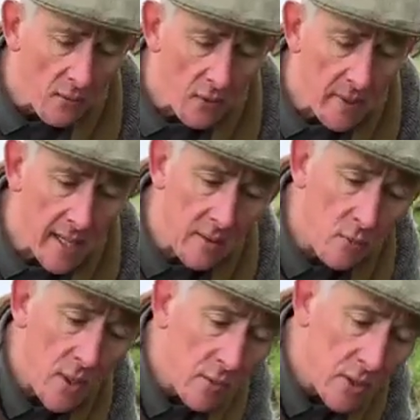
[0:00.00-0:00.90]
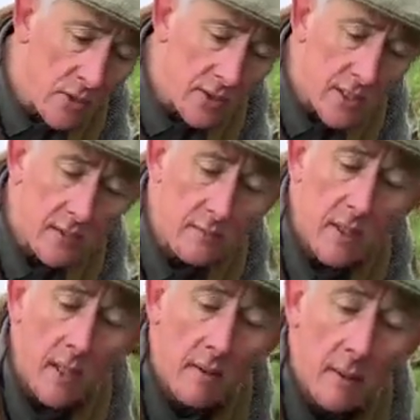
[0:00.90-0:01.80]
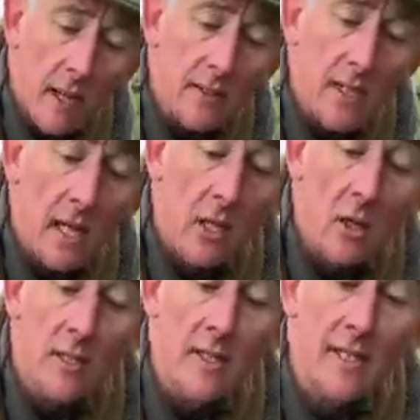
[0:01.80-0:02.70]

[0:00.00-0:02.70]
for me, we would use this plant a lot in